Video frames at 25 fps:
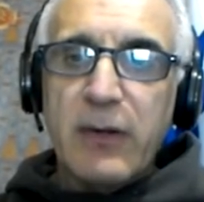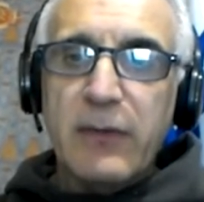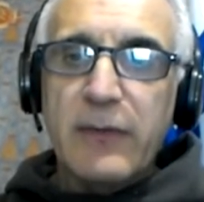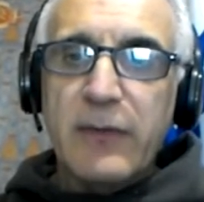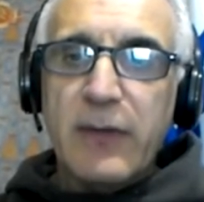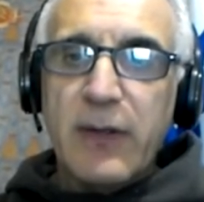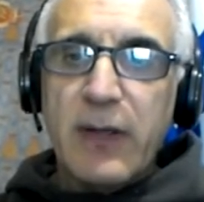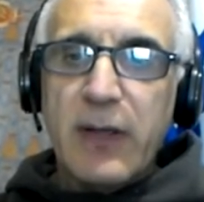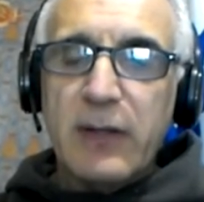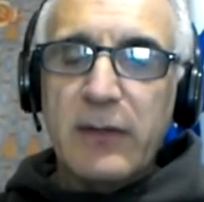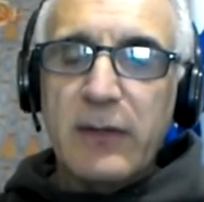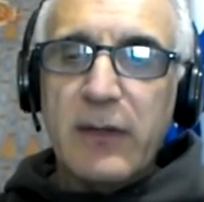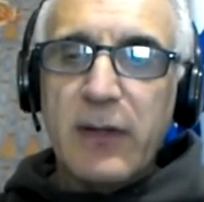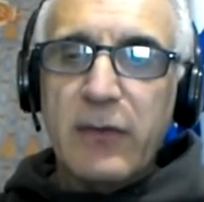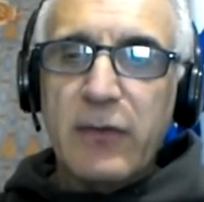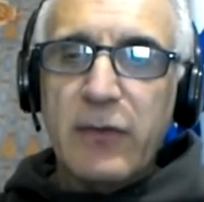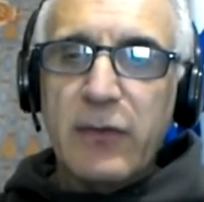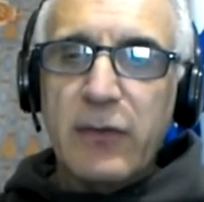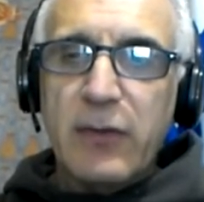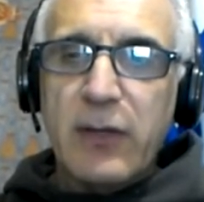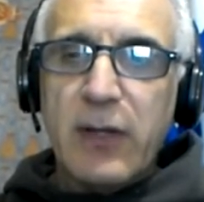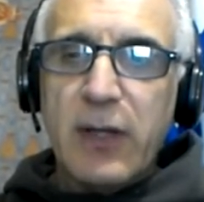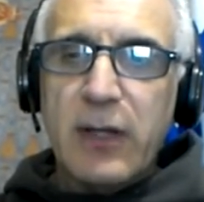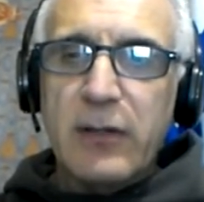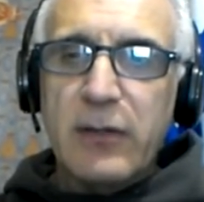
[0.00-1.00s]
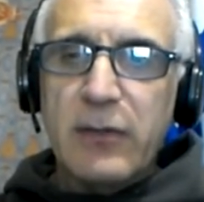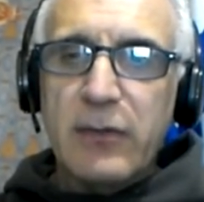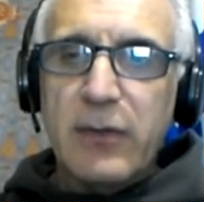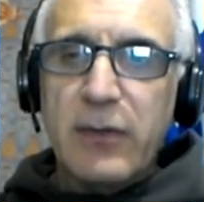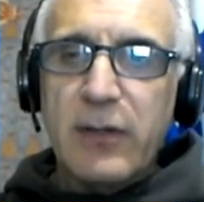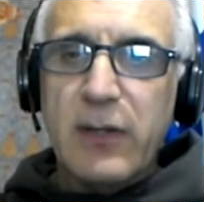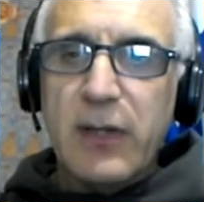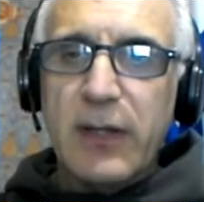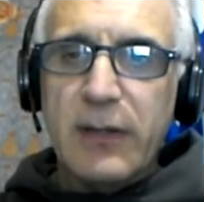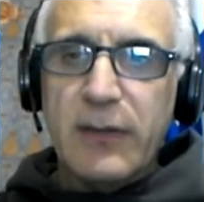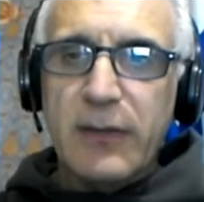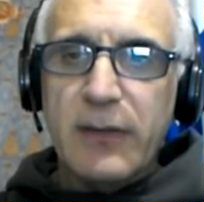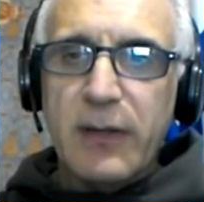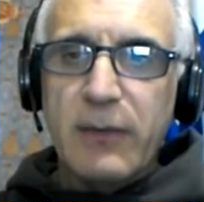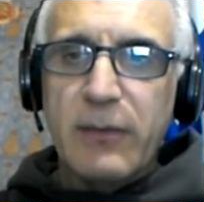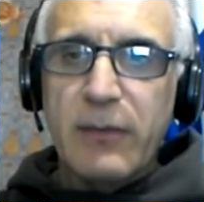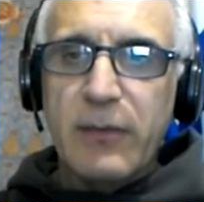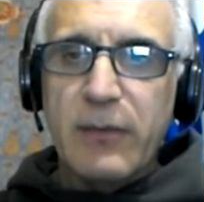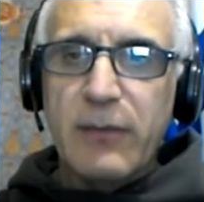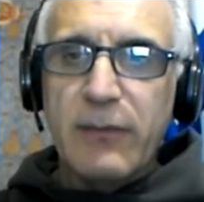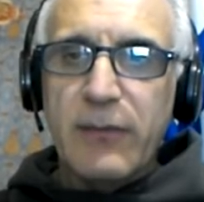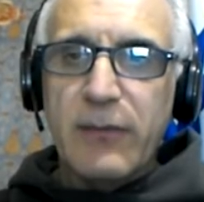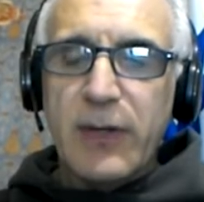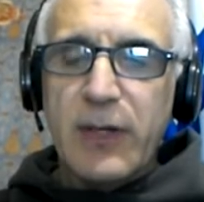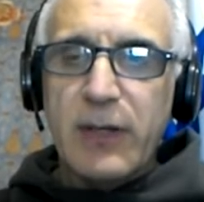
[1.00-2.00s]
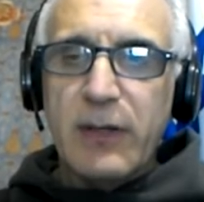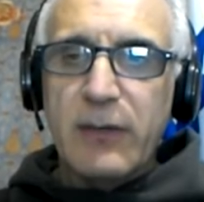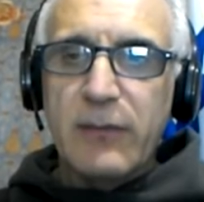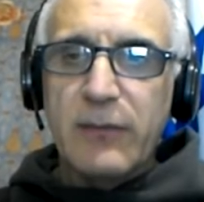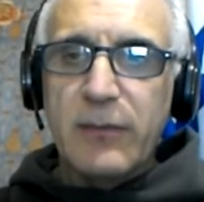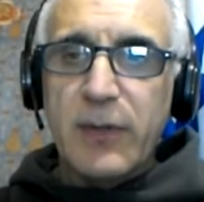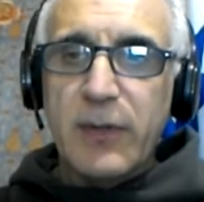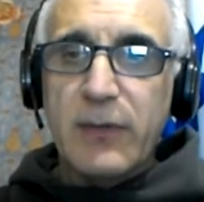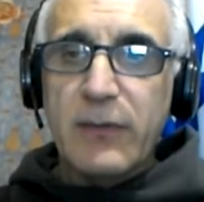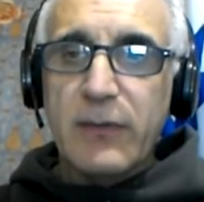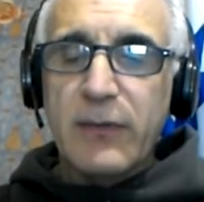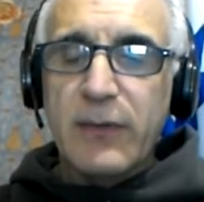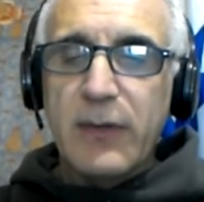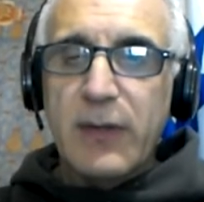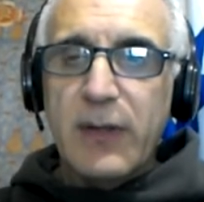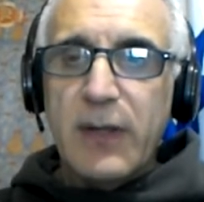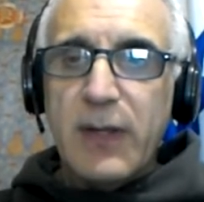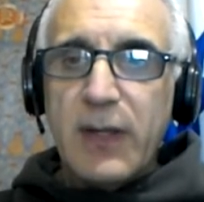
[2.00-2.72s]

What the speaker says: See, it does kind of look like they were involved because